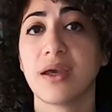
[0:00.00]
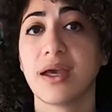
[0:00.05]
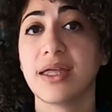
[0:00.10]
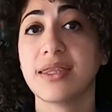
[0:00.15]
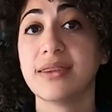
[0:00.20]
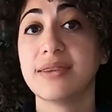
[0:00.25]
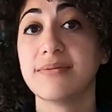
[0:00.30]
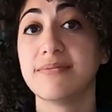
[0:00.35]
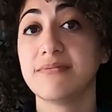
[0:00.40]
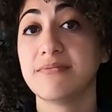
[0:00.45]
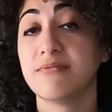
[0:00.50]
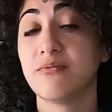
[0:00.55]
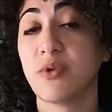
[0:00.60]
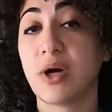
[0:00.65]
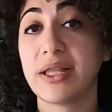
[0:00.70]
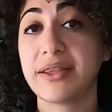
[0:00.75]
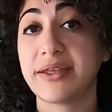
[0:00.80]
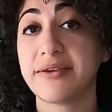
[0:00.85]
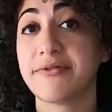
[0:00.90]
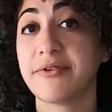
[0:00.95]
And
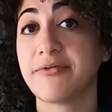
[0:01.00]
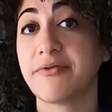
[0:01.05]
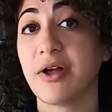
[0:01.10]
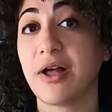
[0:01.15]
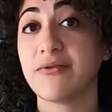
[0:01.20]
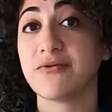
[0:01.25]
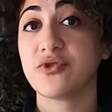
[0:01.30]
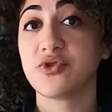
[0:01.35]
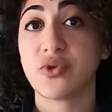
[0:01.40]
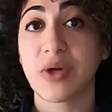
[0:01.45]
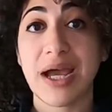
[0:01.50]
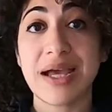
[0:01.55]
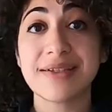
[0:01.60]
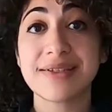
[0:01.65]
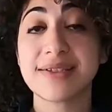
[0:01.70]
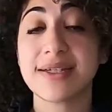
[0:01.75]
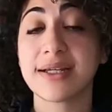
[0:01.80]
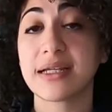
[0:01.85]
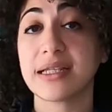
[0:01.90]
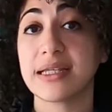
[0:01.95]
while they've evolved
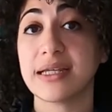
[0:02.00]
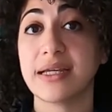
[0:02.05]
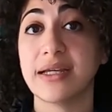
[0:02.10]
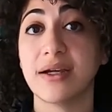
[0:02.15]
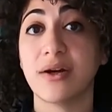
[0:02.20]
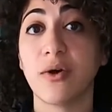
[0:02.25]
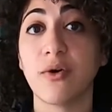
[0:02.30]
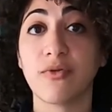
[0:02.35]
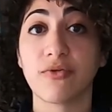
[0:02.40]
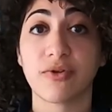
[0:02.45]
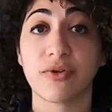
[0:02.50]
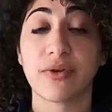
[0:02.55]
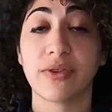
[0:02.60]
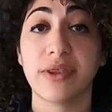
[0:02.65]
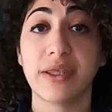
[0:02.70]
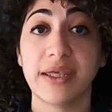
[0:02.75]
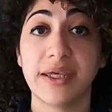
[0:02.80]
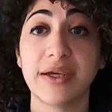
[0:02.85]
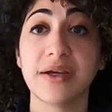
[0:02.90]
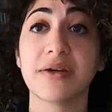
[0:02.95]
drastically over
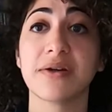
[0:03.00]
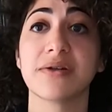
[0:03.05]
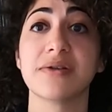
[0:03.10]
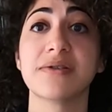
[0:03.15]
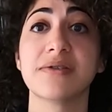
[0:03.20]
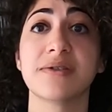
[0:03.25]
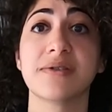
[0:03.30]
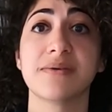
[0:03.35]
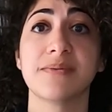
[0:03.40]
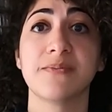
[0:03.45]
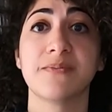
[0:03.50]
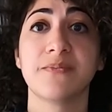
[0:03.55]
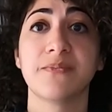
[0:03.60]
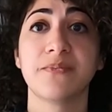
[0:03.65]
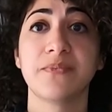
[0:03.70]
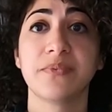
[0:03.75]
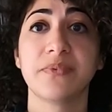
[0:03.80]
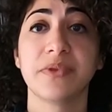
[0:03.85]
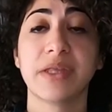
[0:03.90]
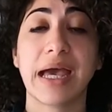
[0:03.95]
the years,
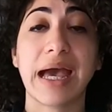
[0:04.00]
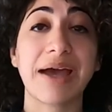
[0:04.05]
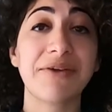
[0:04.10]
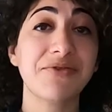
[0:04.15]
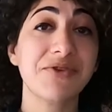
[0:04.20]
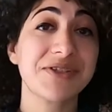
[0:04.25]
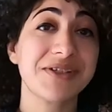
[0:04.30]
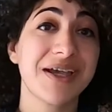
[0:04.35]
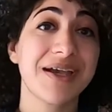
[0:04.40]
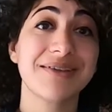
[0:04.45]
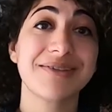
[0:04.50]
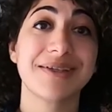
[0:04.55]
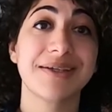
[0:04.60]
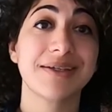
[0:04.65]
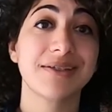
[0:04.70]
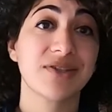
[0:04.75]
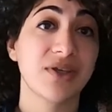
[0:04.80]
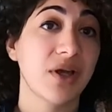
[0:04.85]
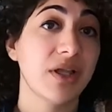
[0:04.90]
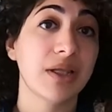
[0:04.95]

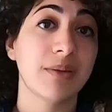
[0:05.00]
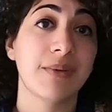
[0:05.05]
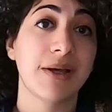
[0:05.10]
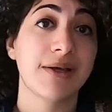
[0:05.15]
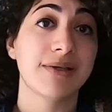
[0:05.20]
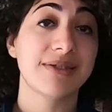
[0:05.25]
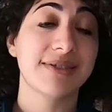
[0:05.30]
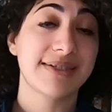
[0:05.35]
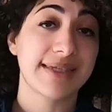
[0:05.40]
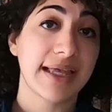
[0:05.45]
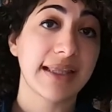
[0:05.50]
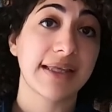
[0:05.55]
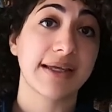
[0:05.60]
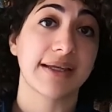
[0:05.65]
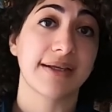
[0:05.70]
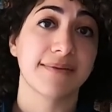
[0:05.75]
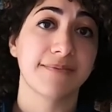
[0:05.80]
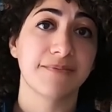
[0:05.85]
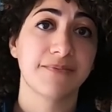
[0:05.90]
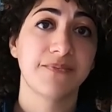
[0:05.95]
advertising is all about
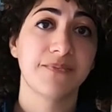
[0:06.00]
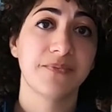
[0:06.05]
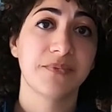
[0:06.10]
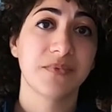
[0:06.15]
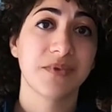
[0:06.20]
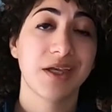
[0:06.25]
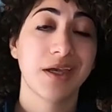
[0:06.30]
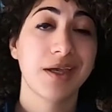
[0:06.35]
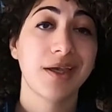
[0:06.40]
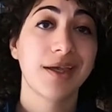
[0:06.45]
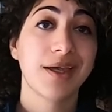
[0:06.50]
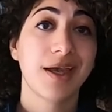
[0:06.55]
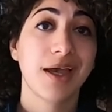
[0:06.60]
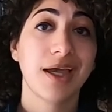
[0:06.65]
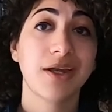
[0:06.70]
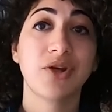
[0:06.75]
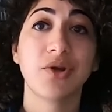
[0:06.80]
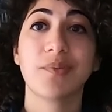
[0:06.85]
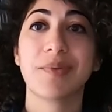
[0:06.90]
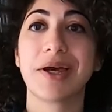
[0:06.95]
selling.
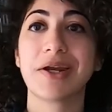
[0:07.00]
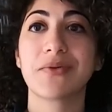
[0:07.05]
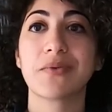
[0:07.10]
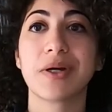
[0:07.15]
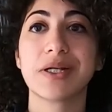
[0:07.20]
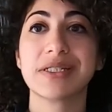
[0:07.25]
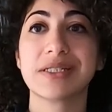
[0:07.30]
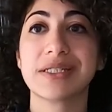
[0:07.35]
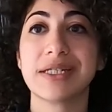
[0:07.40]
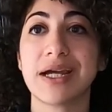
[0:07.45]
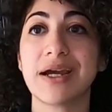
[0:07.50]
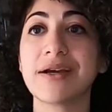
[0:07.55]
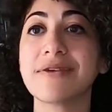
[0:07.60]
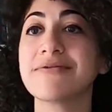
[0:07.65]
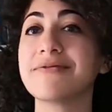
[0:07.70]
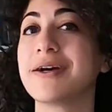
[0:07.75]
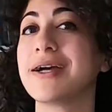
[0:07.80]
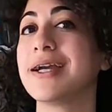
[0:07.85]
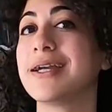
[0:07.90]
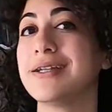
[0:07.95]
And no matter what
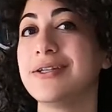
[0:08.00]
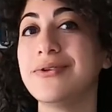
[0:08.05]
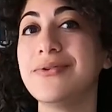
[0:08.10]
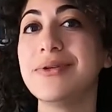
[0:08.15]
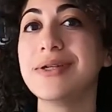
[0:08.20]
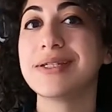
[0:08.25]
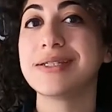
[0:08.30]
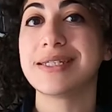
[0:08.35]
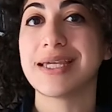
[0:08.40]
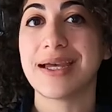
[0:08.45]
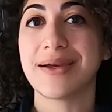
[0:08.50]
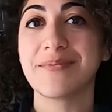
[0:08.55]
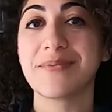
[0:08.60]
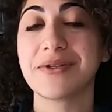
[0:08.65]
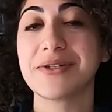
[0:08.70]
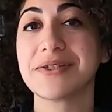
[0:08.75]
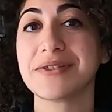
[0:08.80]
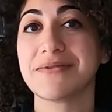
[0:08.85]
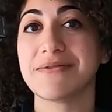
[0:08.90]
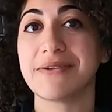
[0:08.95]
terrifying new
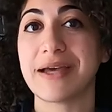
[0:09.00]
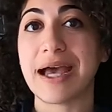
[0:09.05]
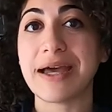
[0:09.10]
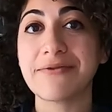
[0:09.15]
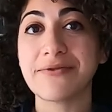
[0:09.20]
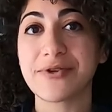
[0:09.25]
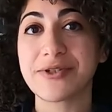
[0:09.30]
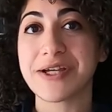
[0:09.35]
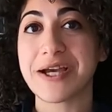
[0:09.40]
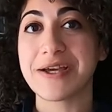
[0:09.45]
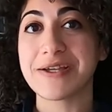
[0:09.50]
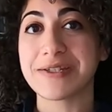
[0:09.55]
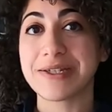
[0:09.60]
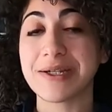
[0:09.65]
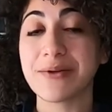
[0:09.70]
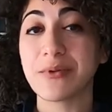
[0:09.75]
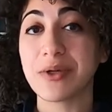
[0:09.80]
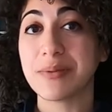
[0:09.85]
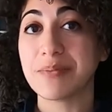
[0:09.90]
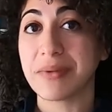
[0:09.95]
examples of
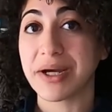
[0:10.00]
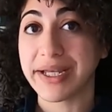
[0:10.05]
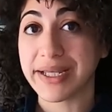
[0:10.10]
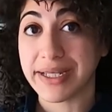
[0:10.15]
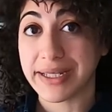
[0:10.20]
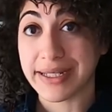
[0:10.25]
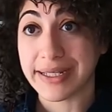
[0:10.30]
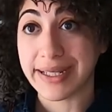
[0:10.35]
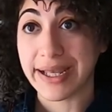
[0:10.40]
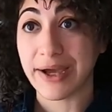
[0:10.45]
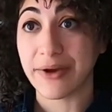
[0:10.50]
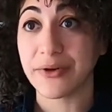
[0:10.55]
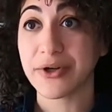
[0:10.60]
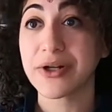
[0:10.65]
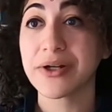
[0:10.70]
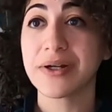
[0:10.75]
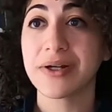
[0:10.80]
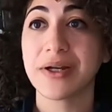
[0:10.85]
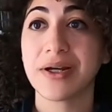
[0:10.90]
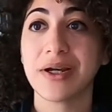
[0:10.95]
advertising we might
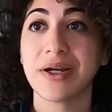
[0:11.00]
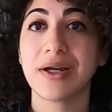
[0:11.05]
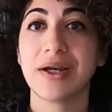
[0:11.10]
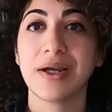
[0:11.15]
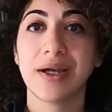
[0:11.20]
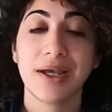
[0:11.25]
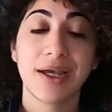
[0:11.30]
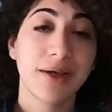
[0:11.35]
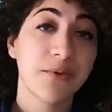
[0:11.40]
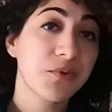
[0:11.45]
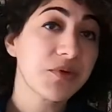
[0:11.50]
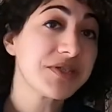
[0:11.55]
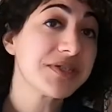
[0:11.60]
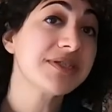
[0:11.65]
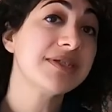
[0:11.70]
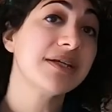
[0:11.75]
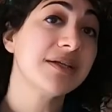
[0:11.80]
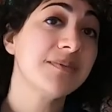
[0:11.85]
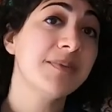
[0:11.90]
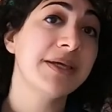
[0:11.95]
encounter, it will
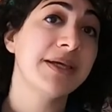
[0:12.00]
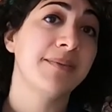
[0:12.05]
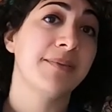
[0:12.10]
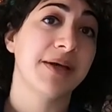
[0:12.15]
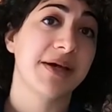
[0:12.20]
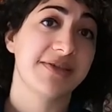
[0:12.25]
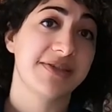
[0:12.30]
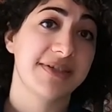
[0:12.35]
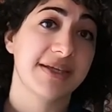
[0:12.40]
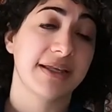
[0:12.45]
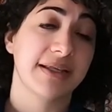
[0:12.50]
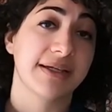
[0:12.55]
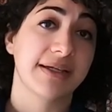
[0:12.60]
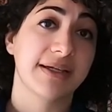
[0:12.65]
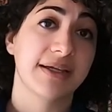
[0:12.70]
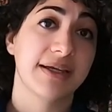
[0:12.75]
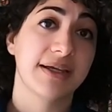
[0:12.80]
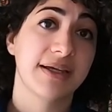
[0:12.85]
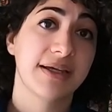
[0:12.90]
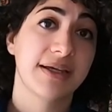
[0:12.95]
still be about
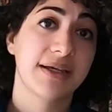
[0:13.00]
selling.